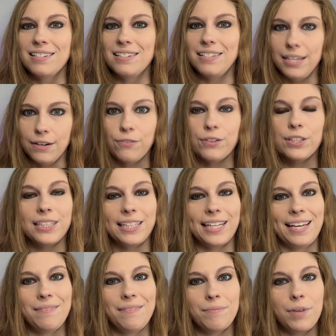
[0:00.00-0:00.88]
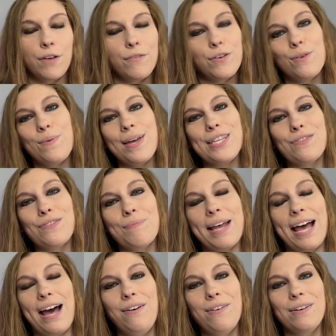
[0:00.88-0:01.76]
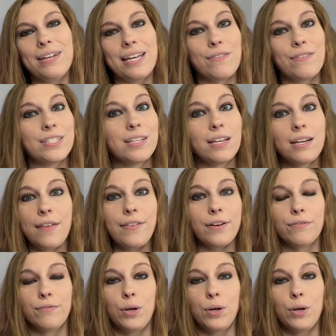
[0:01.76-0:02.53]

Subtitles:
differently a few weeks from now and give us another